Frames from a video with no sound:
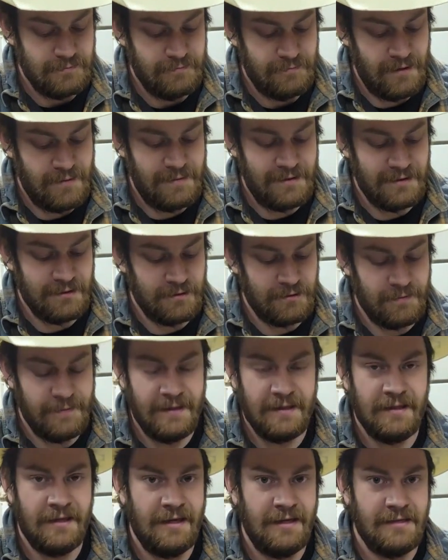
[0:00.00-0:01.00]
maybe a little
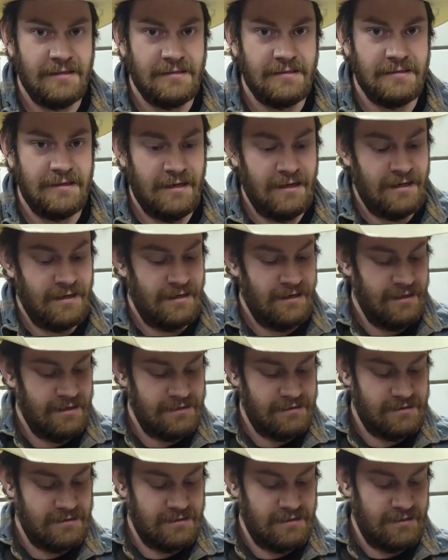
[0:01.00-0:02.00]
bit less, and
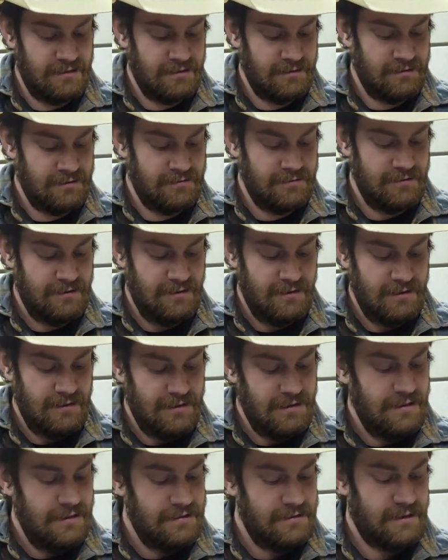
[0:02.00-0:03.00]
it's still
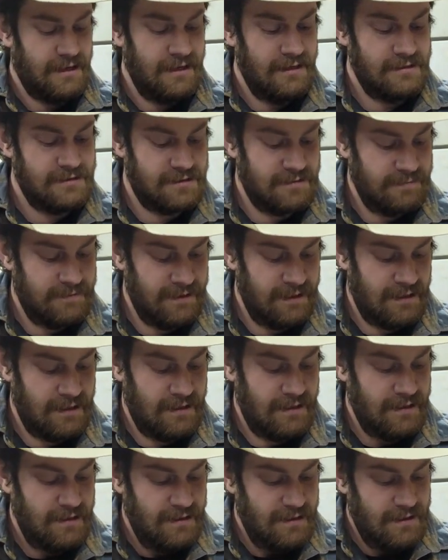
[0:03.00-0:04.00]
tight as can
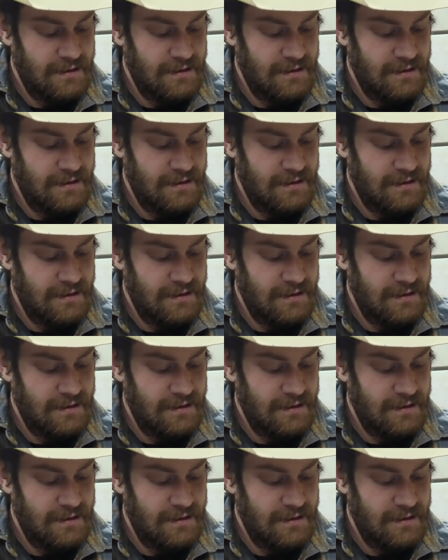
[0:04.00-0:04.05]
be.